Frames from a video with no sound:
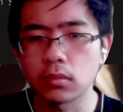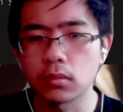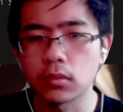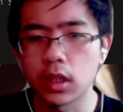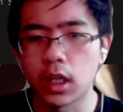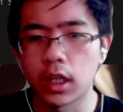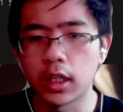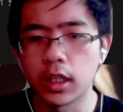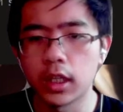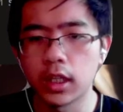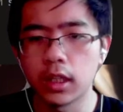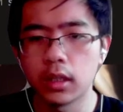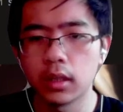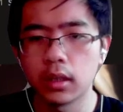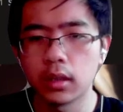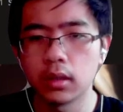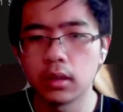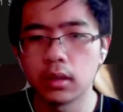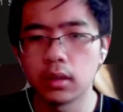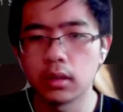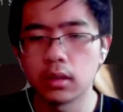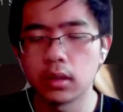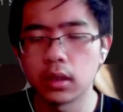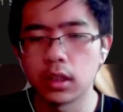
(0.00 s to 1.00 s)
I
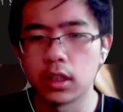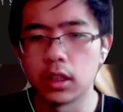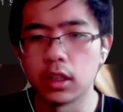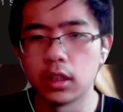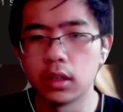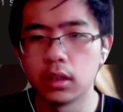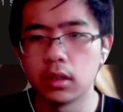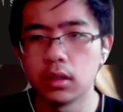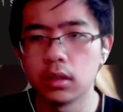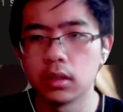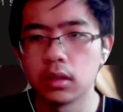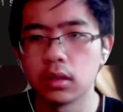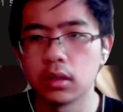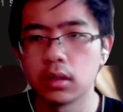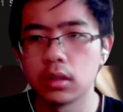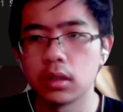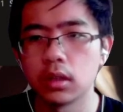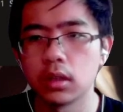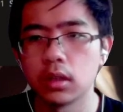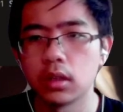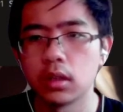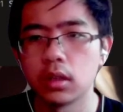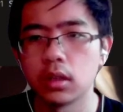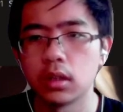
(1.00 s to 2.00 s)
think here
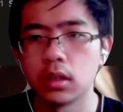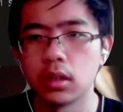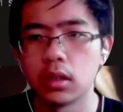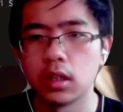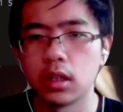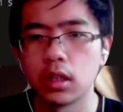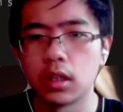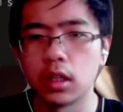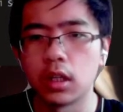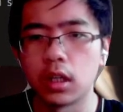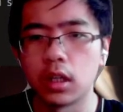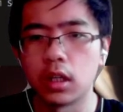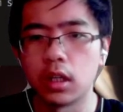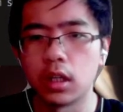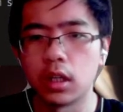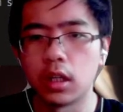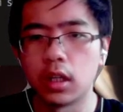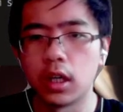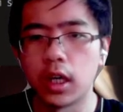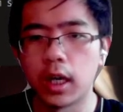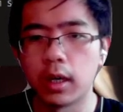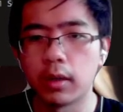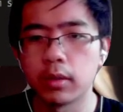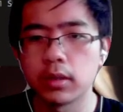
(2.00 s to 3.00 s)

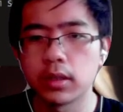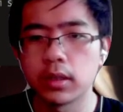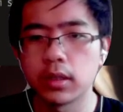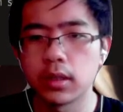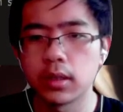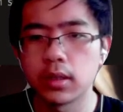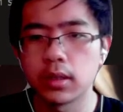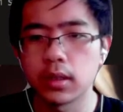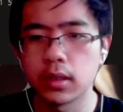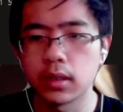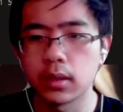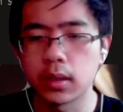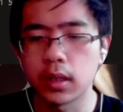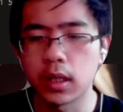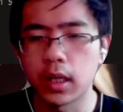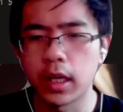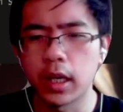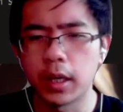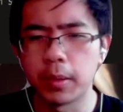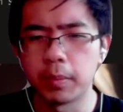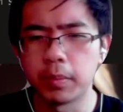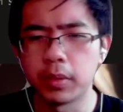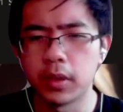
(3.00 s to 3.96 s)
I had